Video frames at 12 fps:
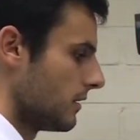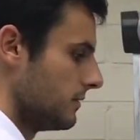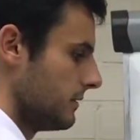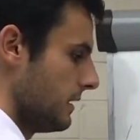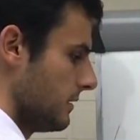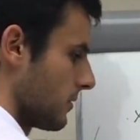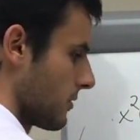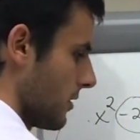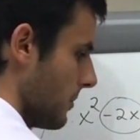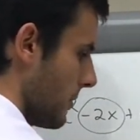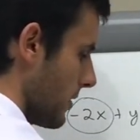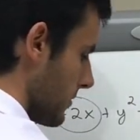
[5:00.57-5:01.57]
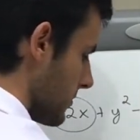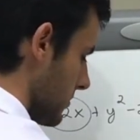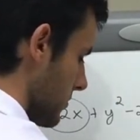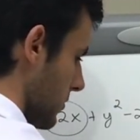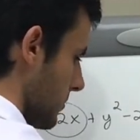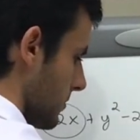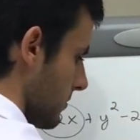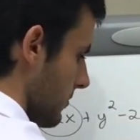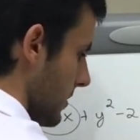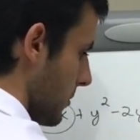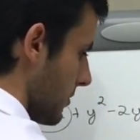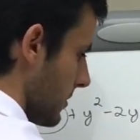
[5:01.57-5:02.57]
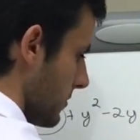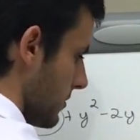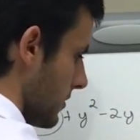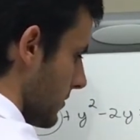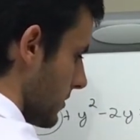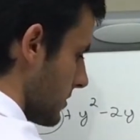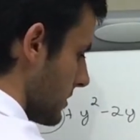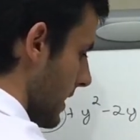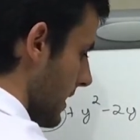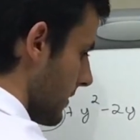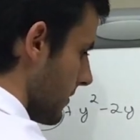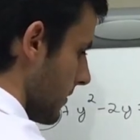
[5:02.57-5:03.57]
these are numbers, so we put them to the other side.